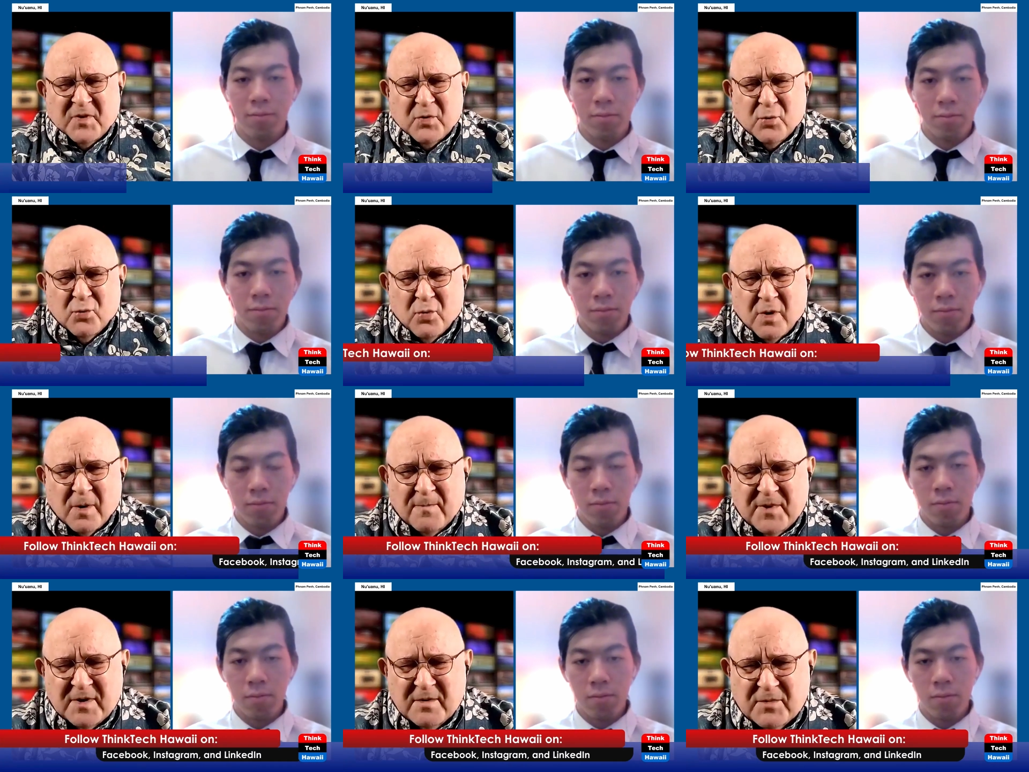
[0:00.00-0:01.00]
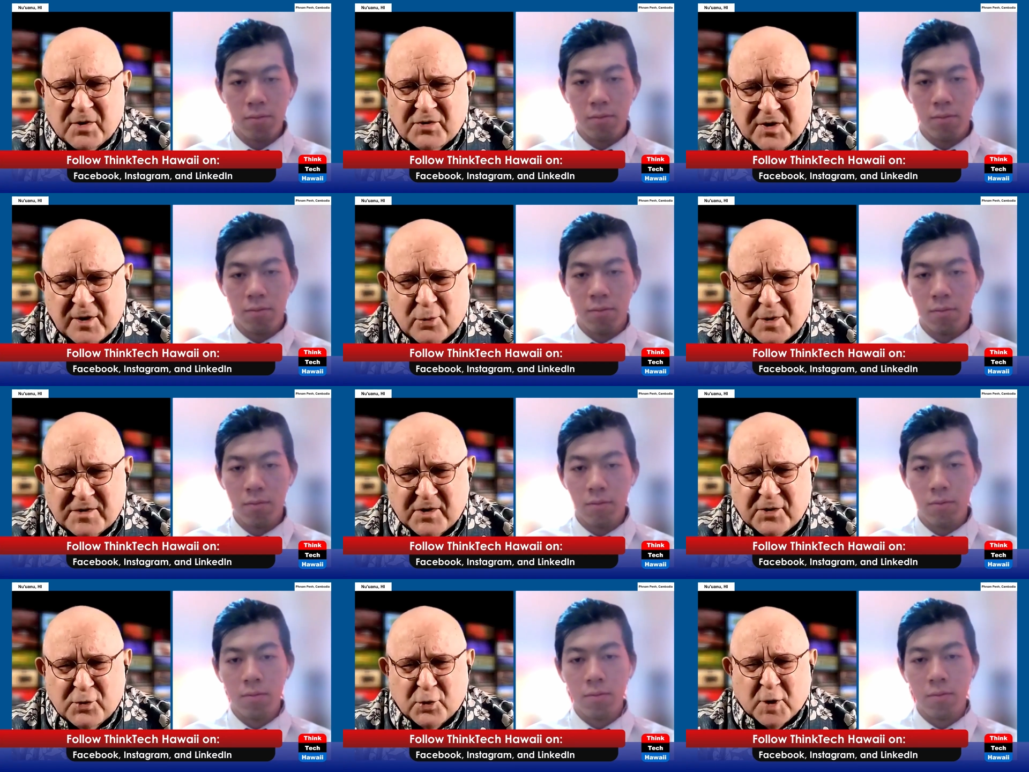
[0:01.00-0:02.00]
Speaker 1: to, uh, to, to deal with
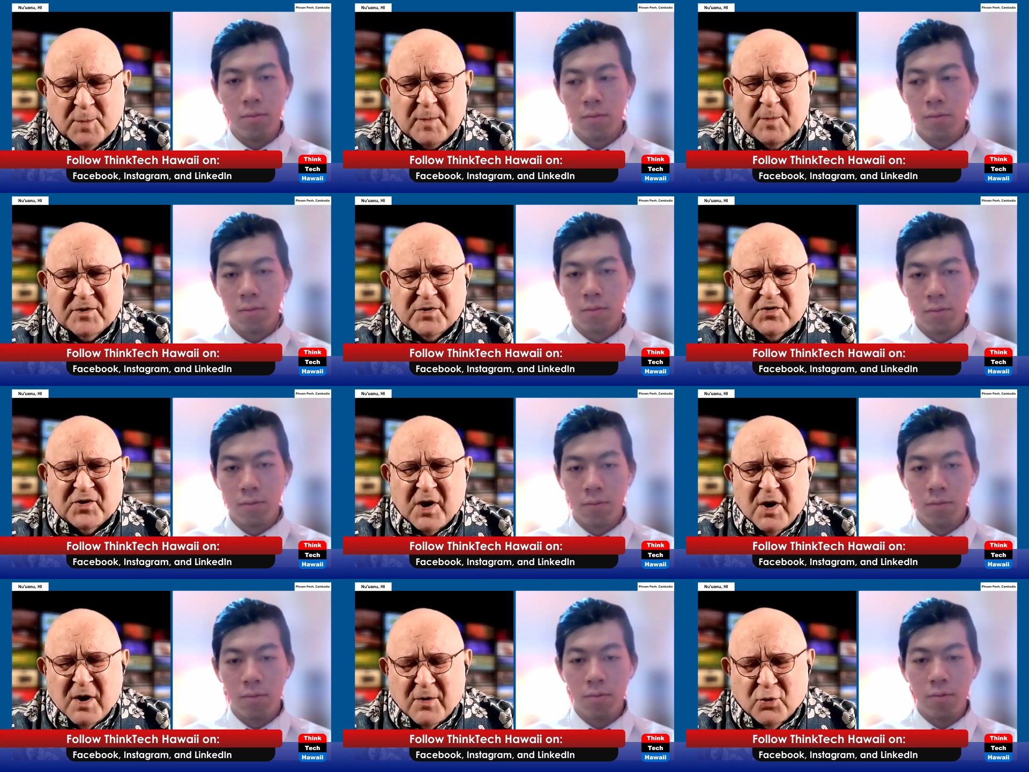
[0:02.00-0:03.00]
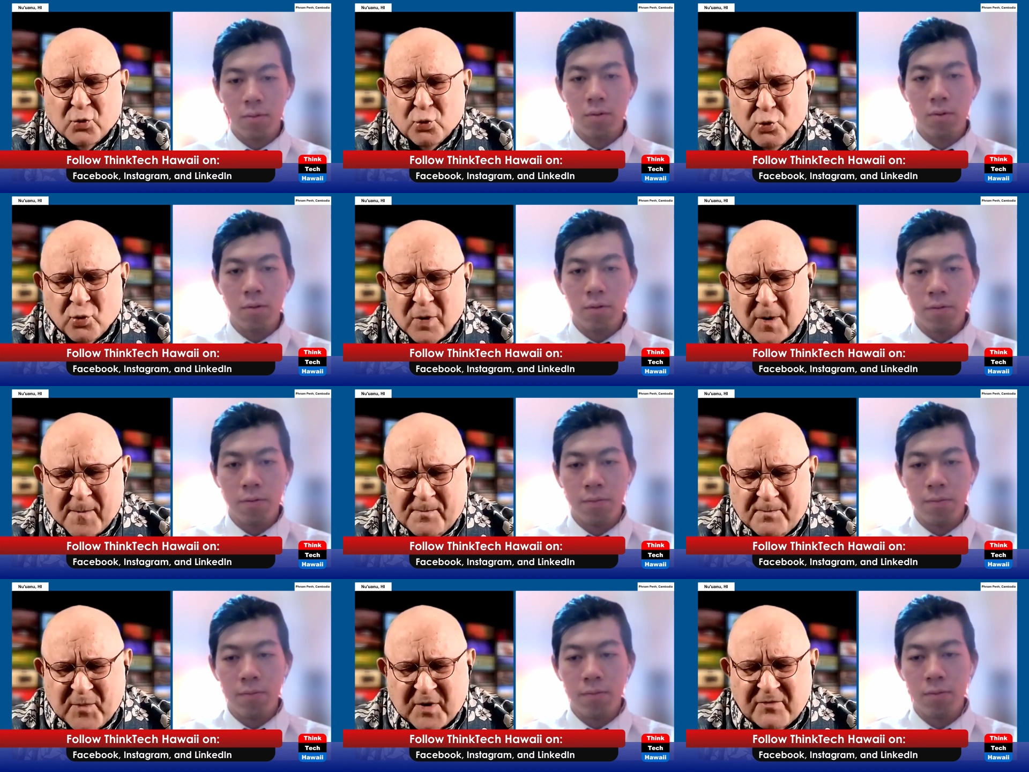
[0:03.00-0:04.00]
this? Your commitment to to
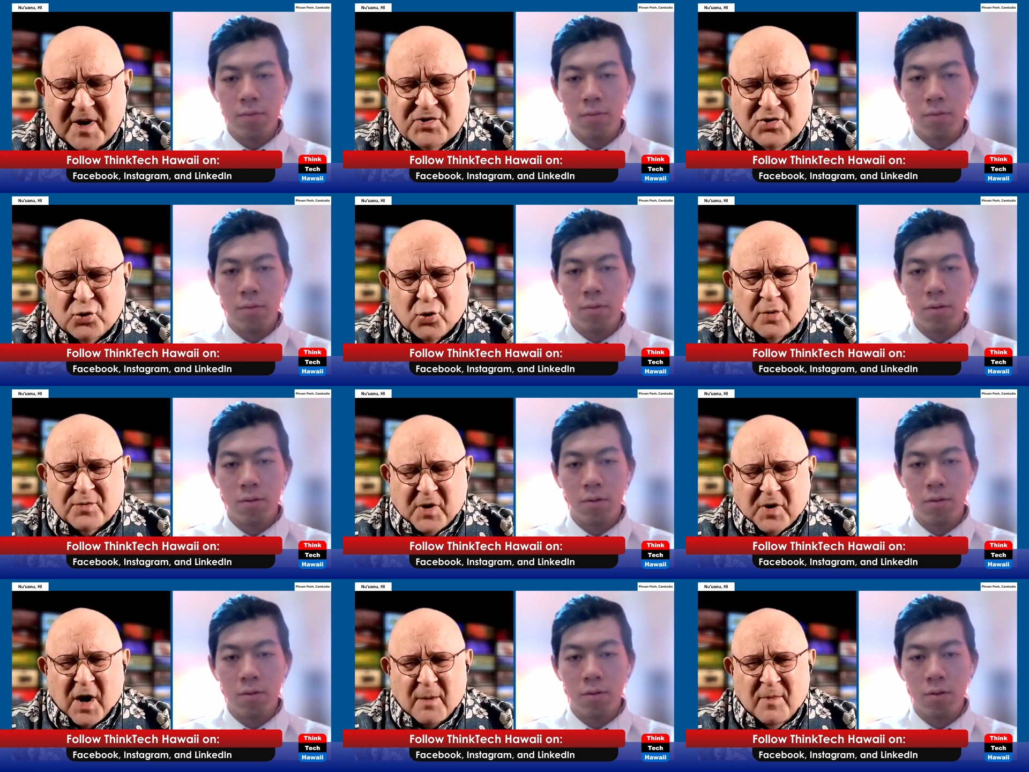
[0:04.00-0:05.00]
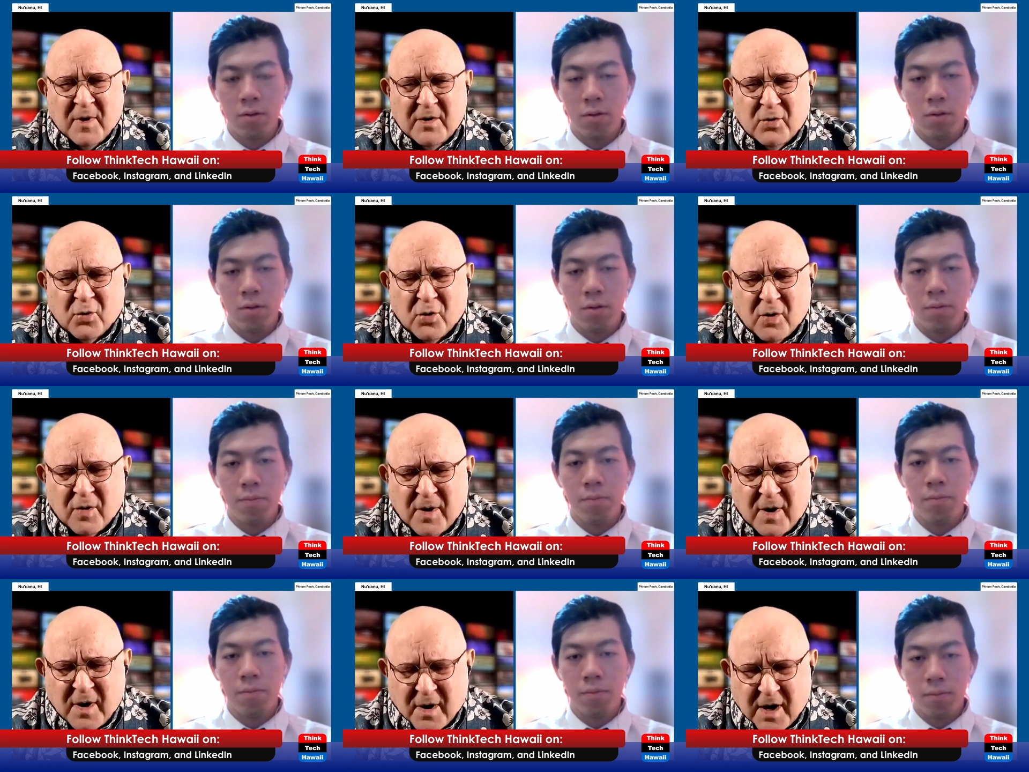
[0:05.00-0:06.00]
um, invest your time and your
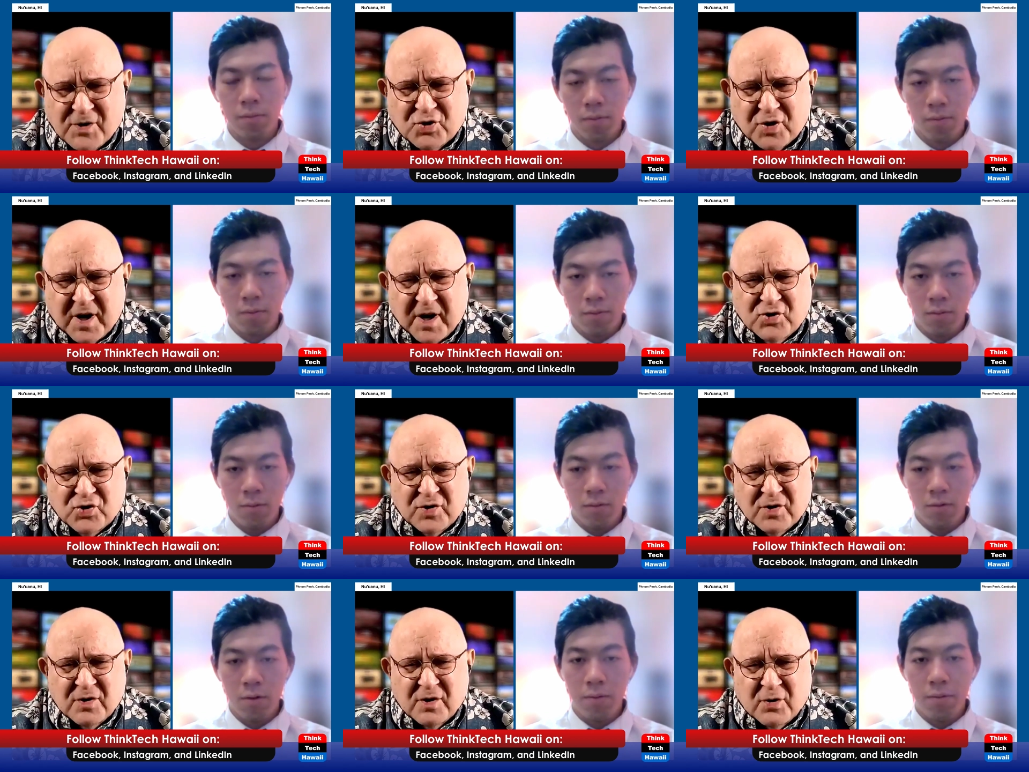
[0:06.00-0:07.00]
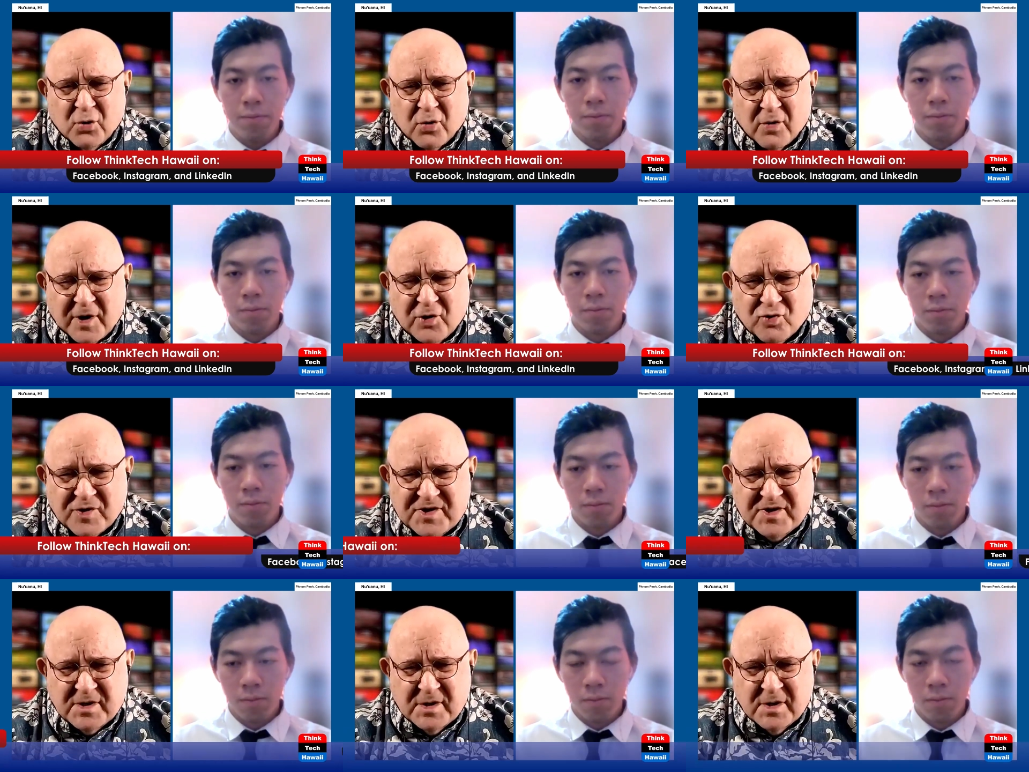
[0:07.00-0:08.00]
education, your
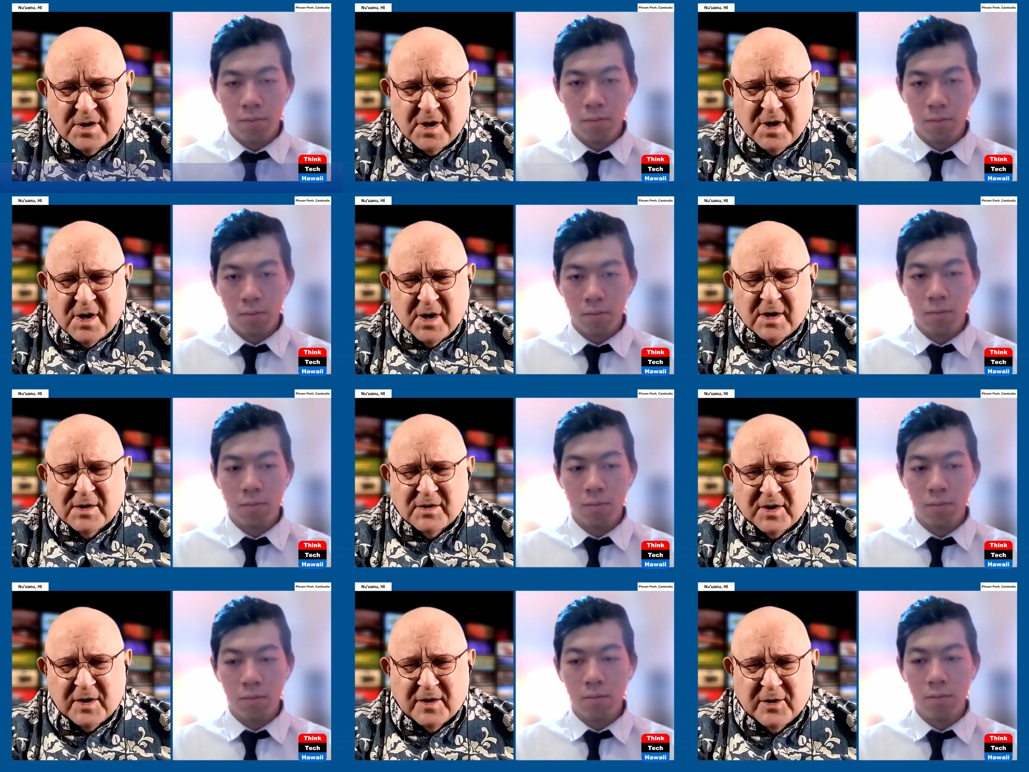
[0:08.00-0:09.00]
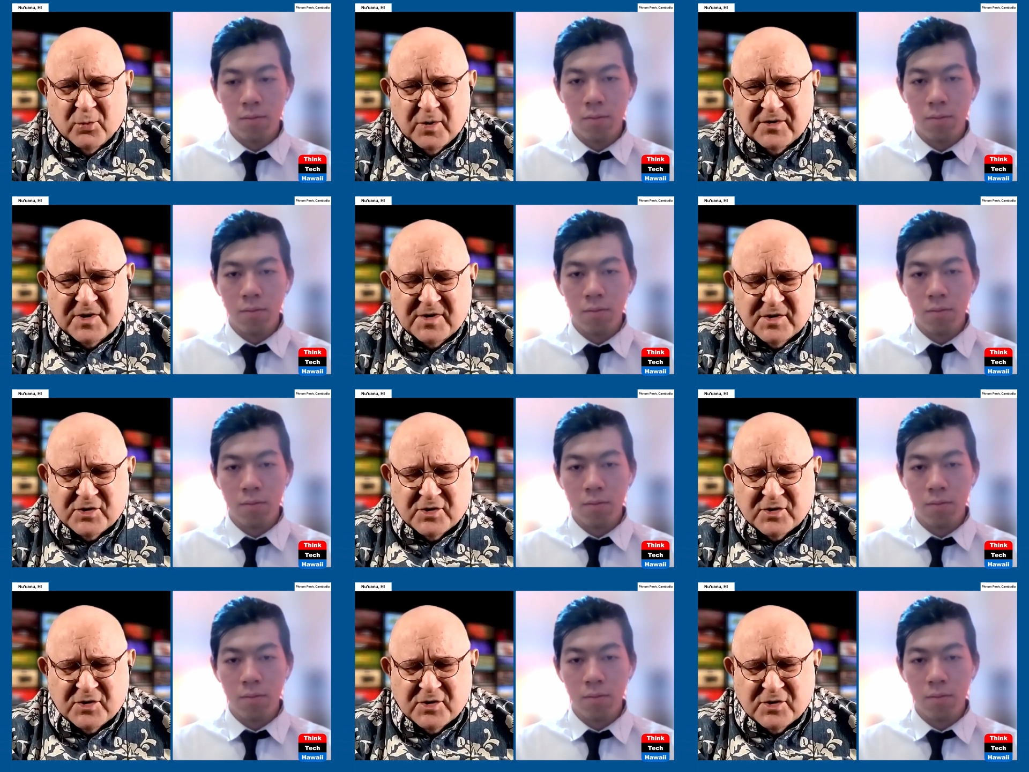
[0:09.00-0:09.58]
interest uh, in dealing with these